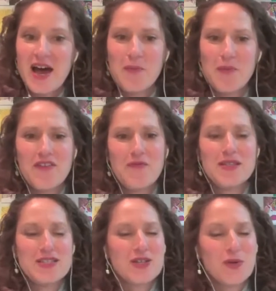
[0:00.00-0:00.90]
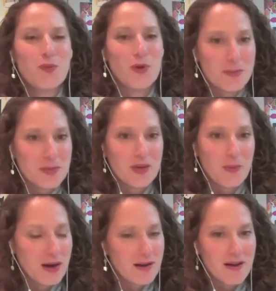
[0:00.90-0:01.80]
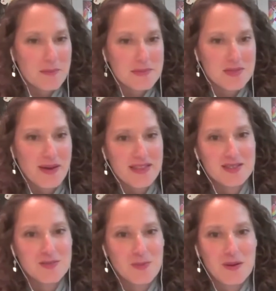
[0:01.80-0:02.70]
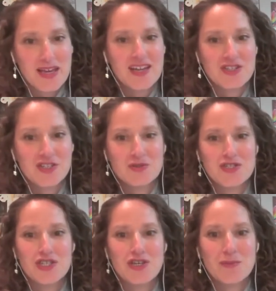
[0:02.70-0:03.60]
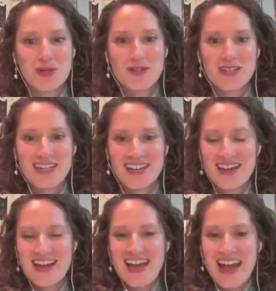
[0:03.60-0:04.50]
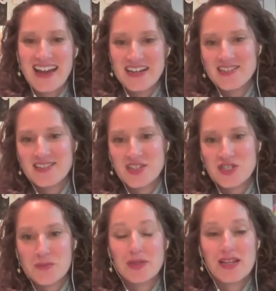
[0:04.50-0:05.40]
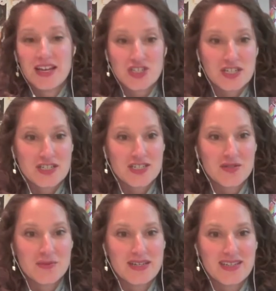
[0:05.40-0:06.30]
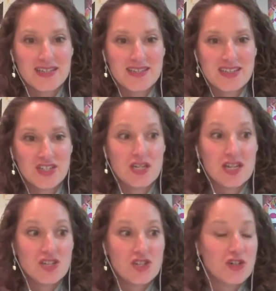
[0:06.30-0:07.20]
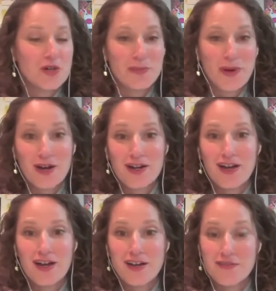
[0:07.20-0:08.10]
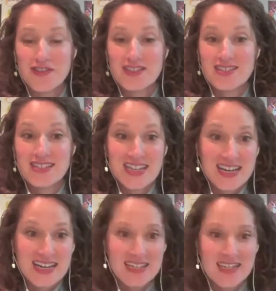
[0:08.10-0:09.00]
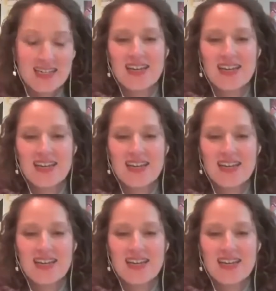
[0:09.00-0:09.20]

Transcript: we have been so warmly welcomed by the Spokane Jewish community. And it is such a pleasure to be such an integral part of the synagogue